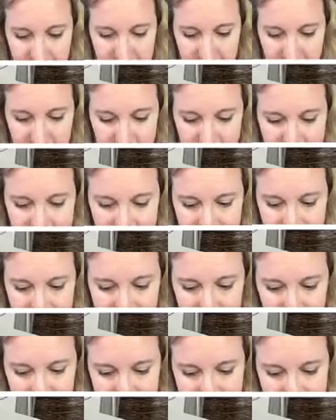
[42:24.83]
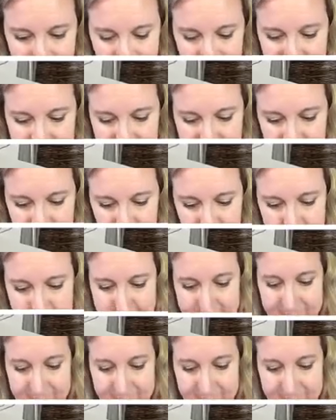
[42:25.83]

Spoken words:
we go. Oh, get in there.